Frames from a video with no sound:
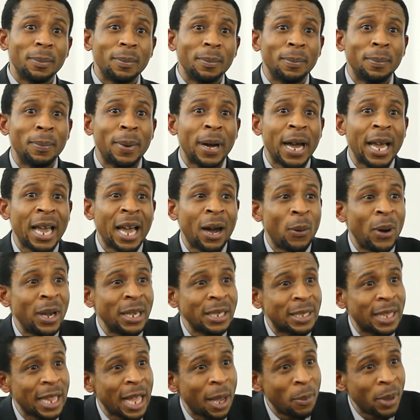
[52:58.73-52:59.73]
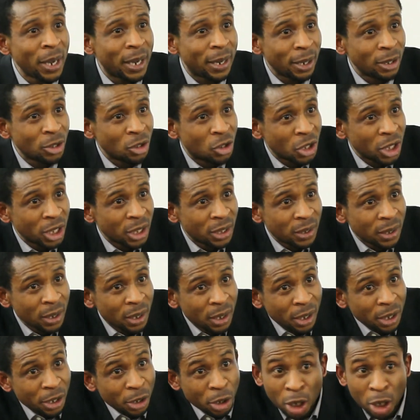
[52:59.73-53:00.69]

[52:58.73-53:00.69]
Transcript: by our Islamic countries.